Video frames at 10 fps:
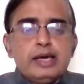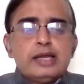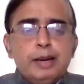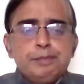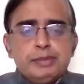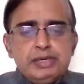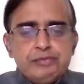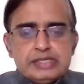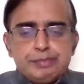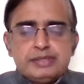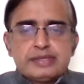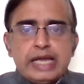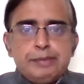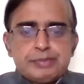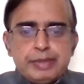Lump sum investments
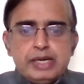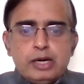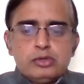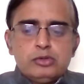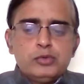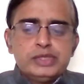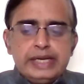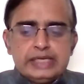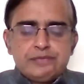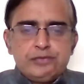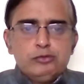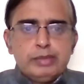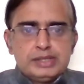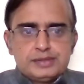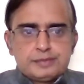can be spread out over the next few
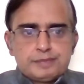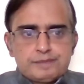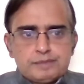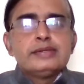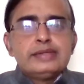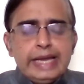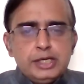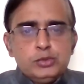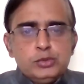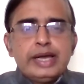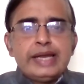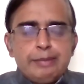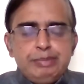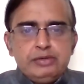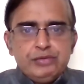months. Thank you and
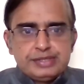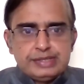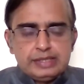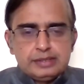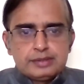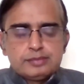happy investing.